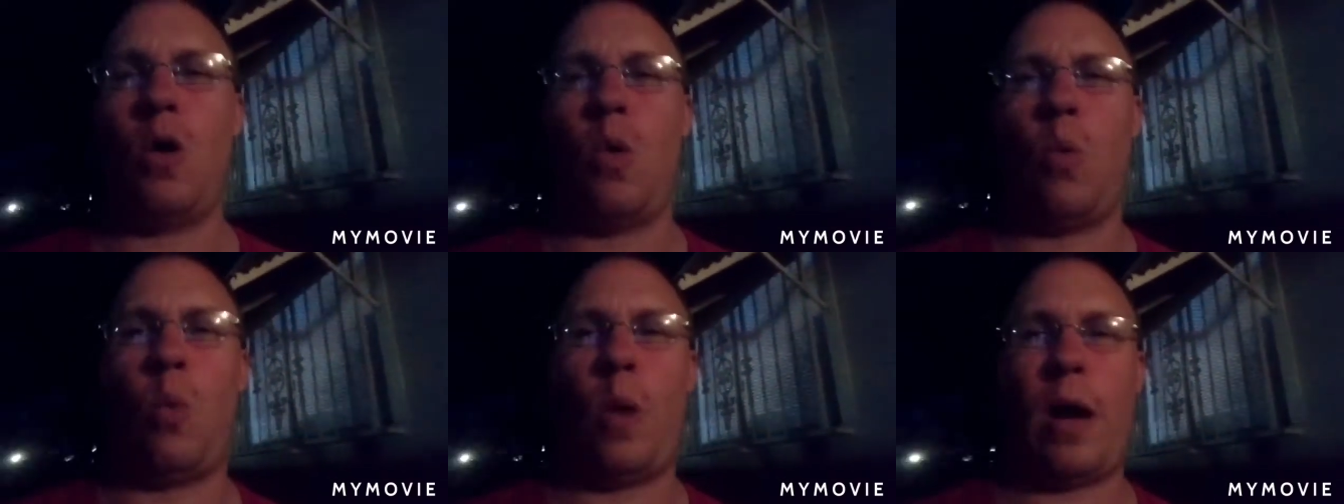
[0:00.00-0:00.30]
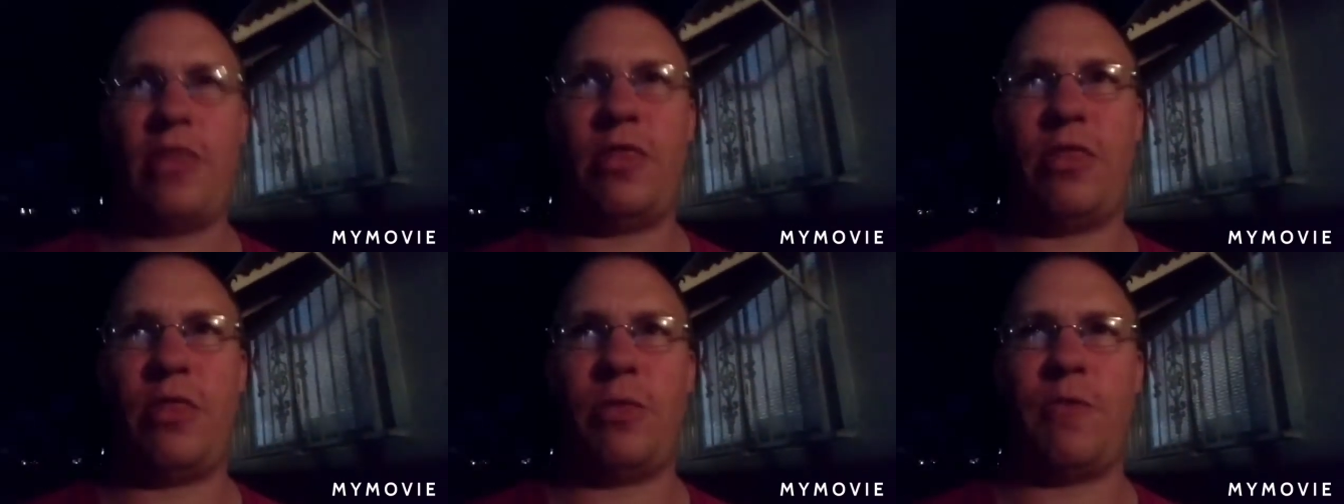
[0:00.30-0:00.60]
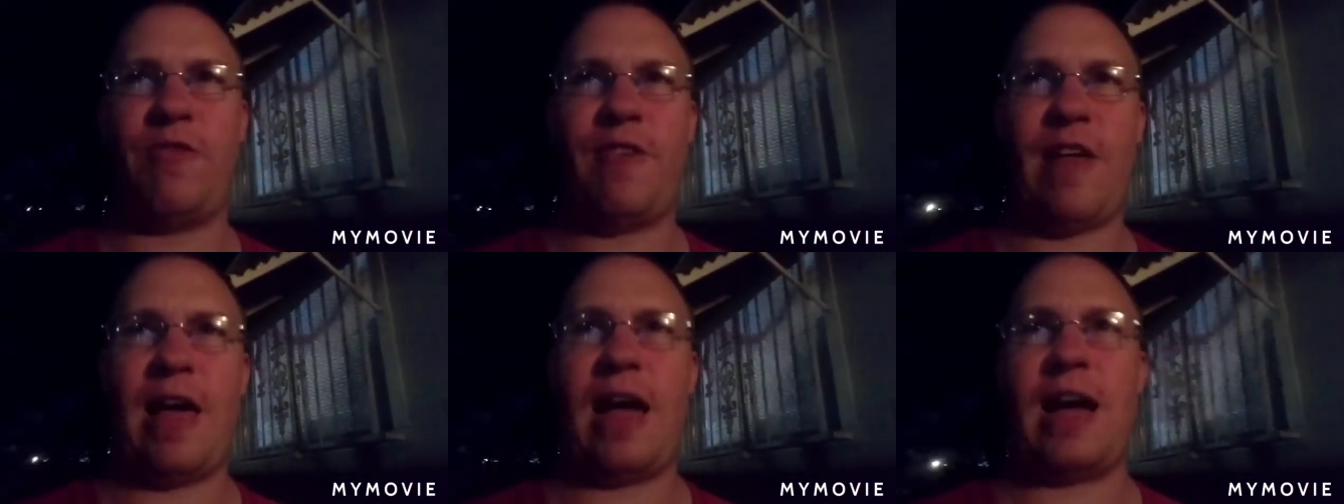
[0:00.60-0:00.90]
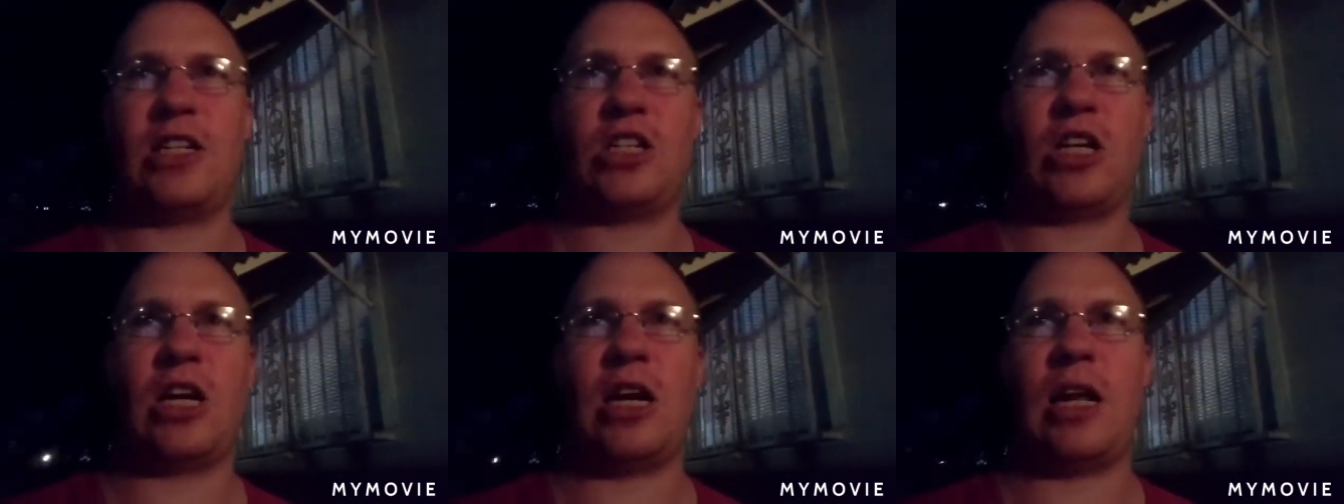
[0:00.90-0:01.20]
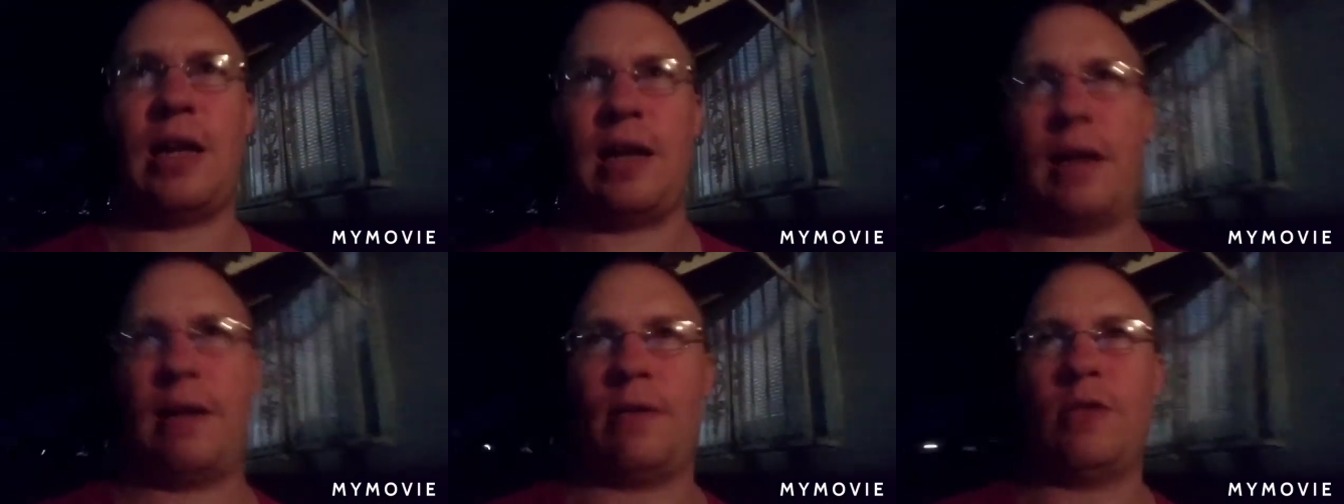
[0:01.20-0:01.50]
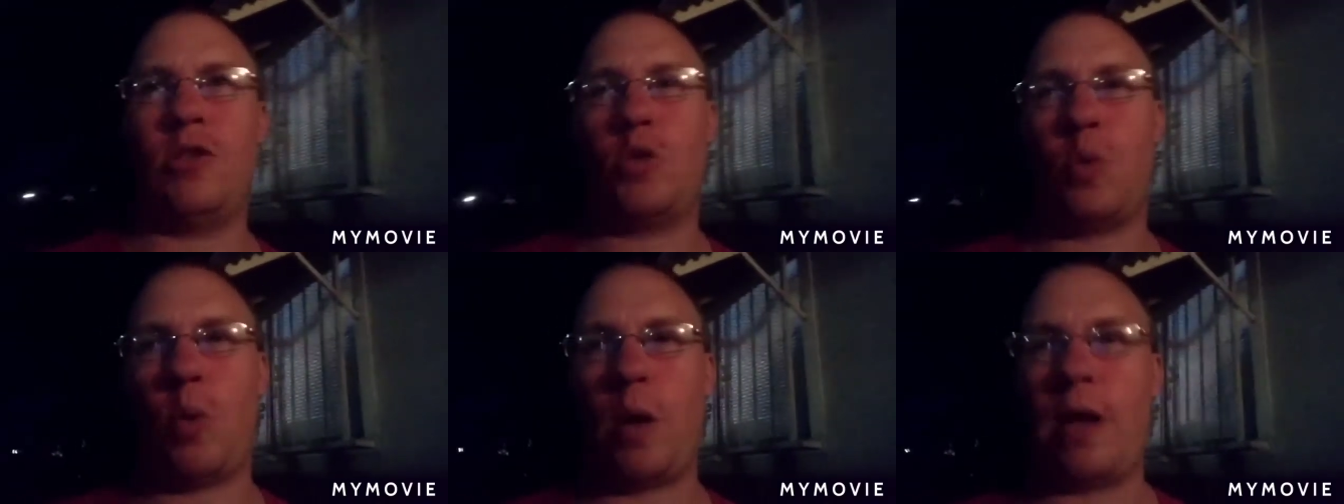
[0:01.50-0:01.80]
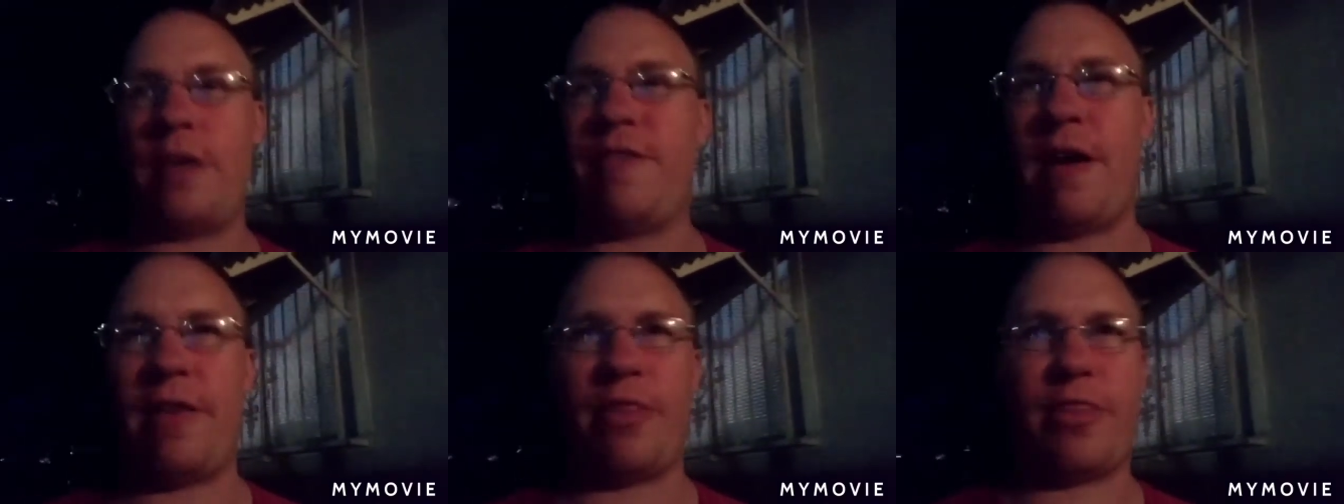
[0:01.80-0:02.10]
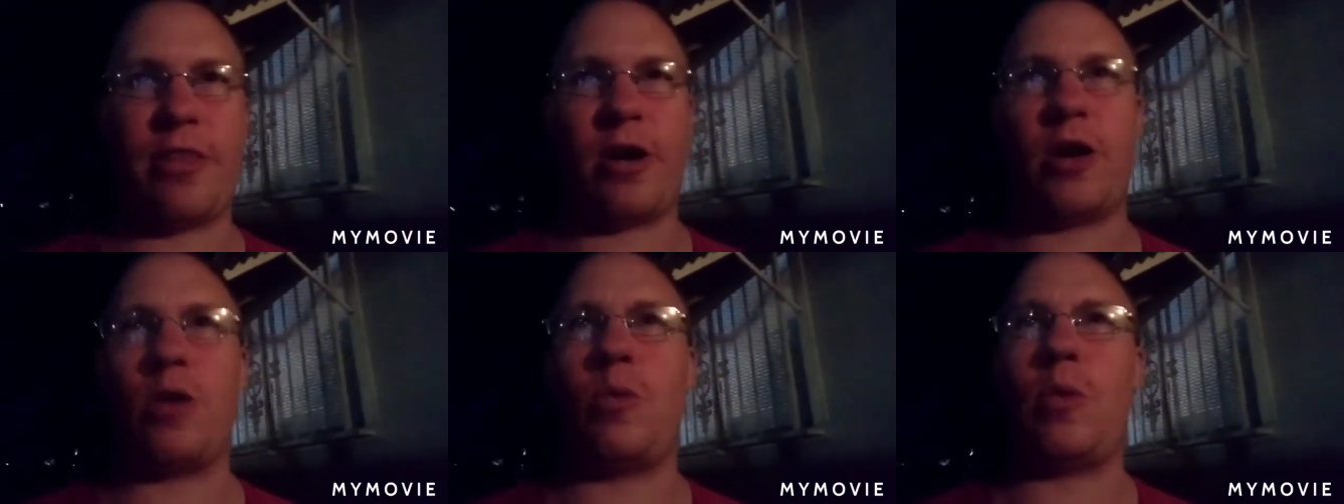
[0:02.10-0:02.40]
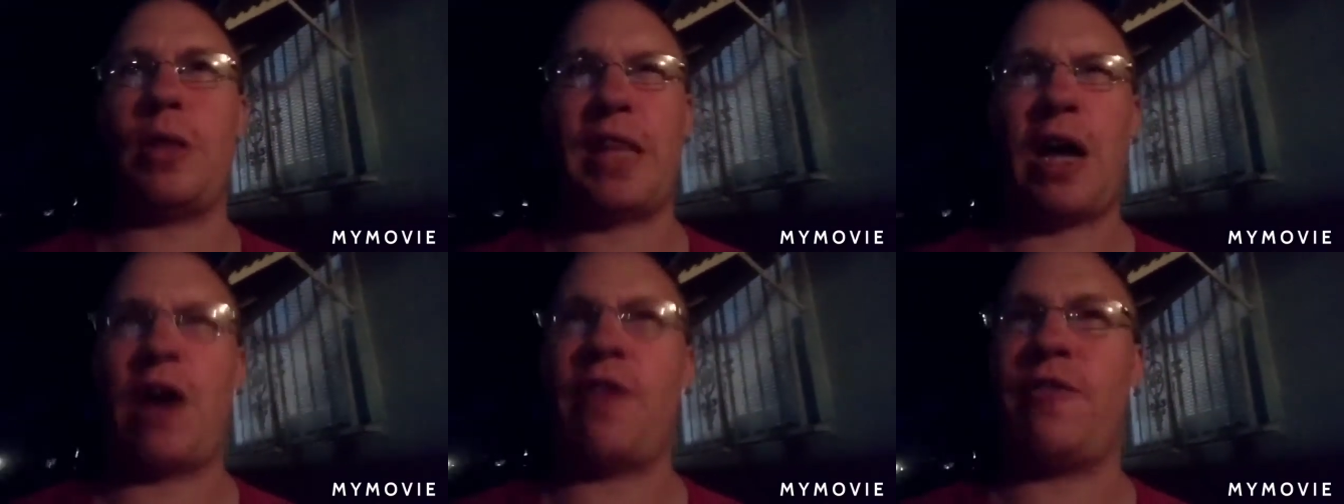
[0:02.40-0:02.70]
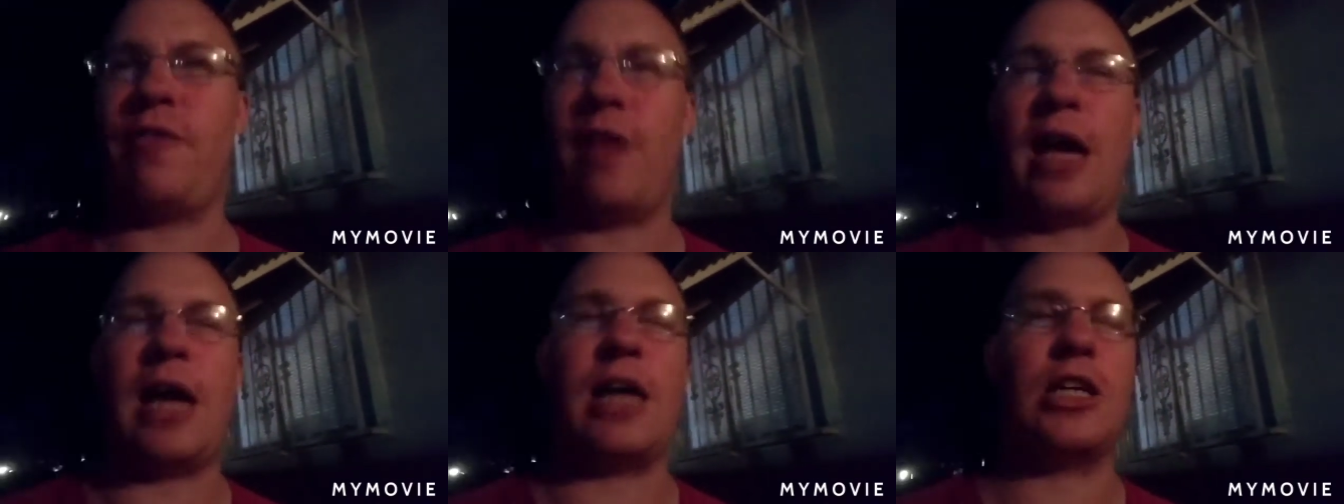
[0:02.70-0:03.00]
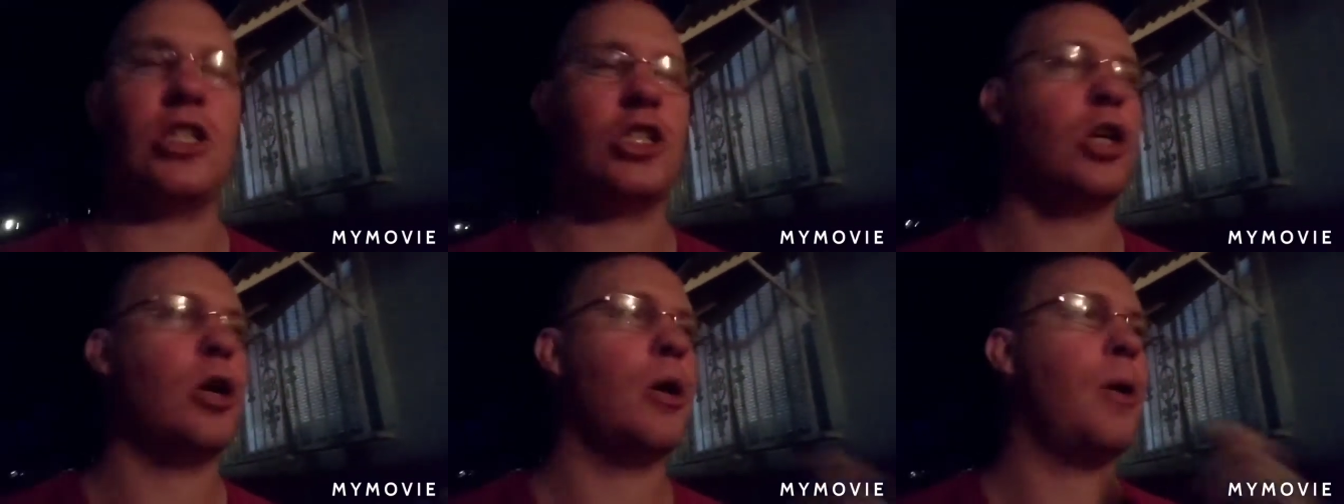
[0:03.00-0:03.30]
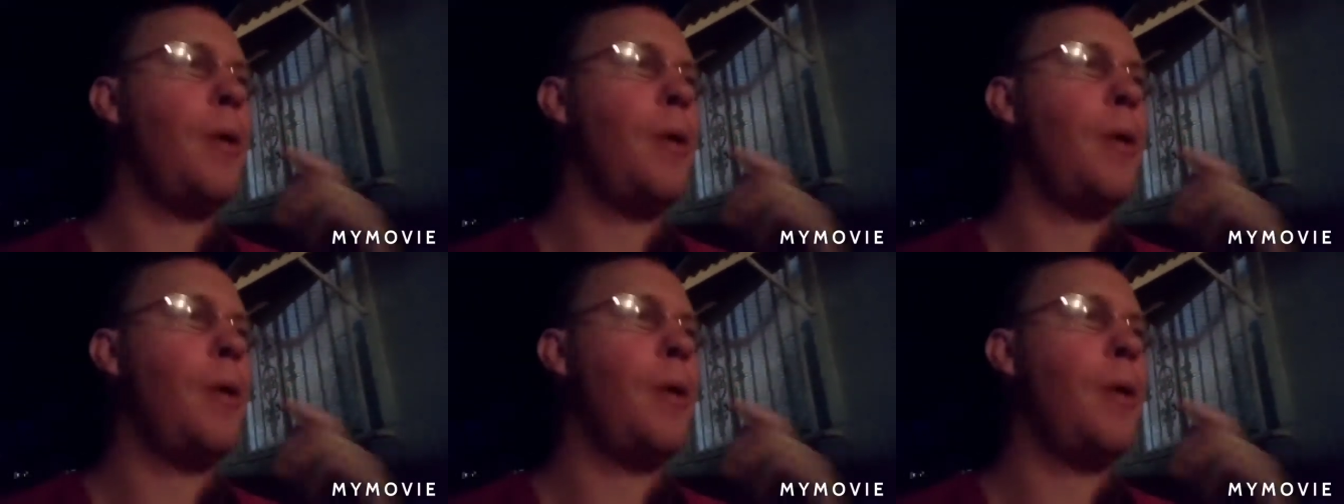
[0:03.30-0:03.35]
with flash and then 2530 without flash.